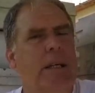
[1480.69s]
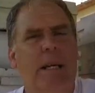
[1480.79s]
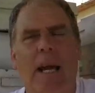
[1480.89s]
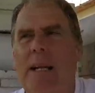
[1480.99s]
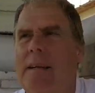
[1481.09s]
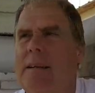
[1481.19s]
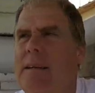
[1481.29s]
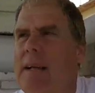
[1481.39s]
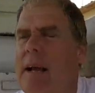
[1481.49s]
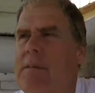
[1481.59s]
Yet
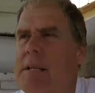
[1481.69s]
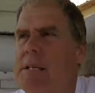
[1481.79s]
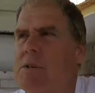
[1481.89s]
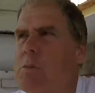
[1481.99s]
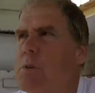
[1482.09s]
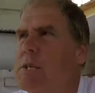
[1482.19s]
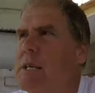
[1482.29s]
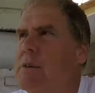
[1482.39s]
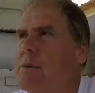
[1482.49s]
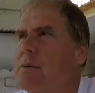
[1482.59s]
having these
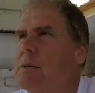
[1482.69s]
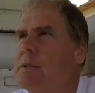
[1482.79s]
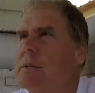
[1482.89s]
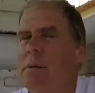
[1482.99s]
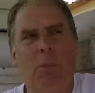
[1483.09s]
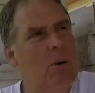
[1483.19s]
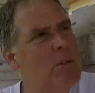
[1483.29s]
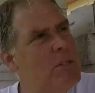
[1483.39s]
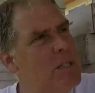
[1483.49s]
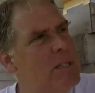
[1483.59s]
superseders,
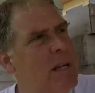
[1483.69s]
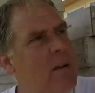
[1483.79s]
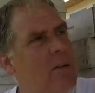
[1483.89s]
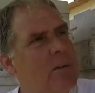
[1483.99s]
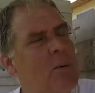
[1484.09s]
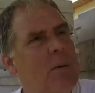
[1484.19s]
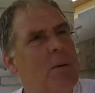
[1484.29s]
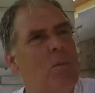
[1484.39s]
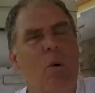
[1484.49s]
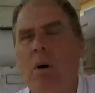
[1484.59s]
emergency cells going
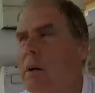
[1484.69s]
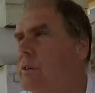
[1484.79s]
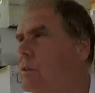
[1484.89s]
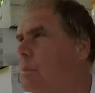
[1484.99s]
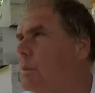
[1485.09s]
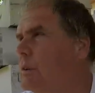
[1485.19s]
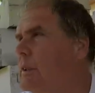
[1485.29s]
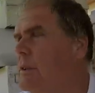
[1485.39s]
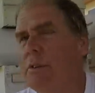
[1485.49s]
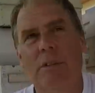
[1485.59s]
in one,
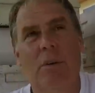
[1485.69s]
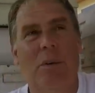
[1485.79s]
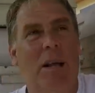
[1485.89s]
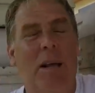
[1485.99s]
superseders, you know,